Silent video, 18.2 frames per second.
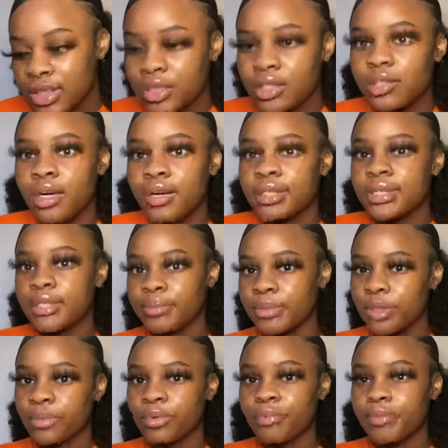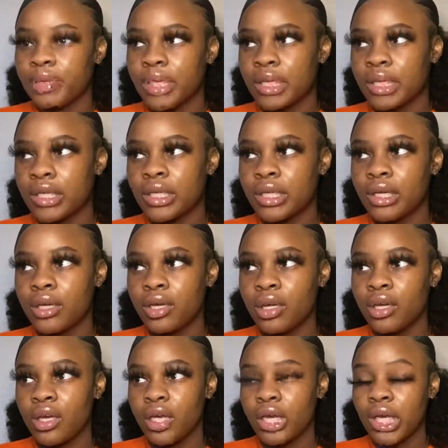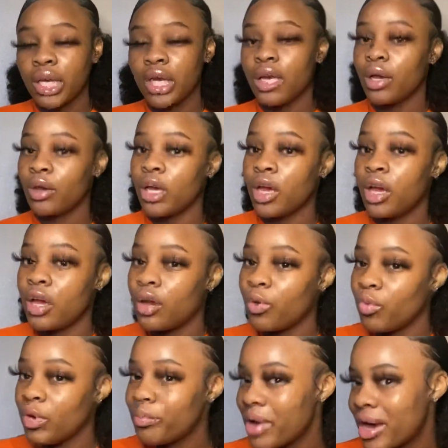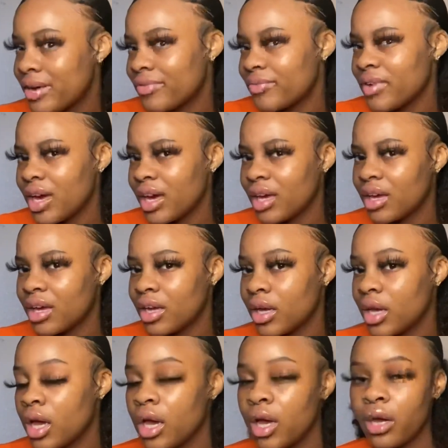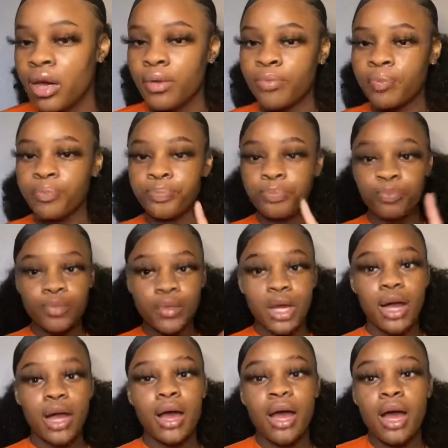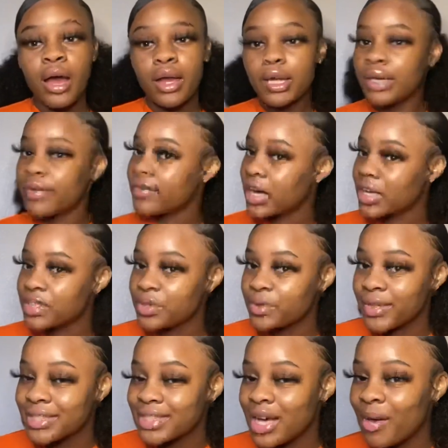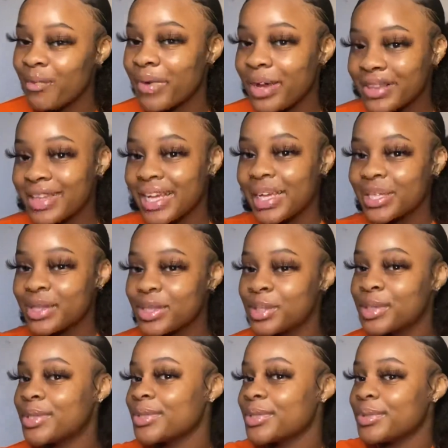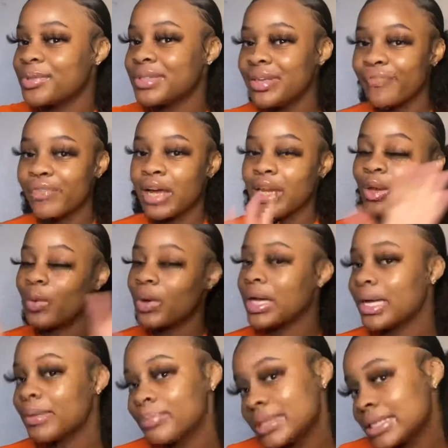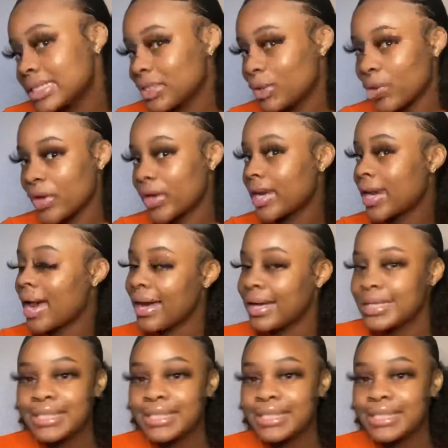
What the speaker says: start something with me, and we might fight. I'll give y'all story time about that too, the follow-ups on how this